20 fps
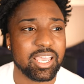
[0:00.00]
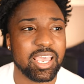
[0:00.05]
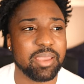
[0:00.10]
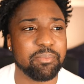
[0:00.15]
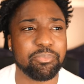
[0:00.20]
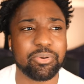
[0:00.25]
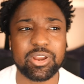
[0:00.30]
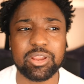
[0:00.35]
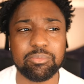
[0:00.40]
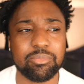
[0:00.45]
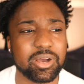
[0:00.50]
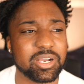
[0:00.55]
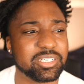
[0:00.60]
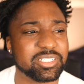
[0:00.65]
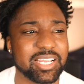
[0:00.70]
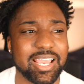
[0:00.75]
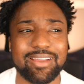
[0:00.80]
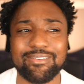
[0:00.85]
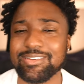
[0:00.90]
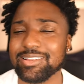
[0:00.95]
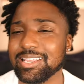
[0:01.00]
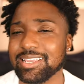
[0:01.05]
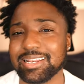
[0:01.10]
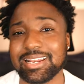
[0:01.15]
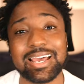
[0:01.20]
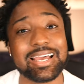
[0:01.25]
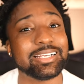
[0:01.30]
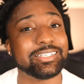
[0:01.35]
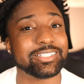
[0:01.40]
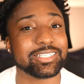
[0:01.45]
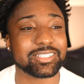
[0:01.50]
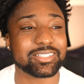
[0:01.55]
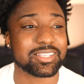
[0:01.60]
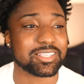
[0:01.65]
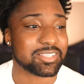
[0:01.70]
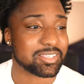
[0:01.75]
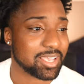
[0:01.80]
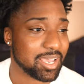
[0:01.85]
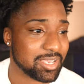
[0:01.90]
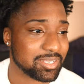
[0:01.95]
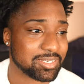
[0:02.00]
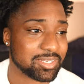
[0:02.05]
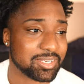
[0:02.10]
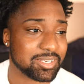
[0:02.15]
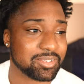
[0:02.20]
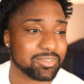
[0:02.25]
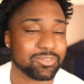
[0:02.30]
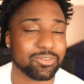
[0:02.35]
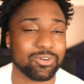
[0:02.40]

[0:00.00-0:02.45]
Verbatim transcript: And pretty much everything that I just discussed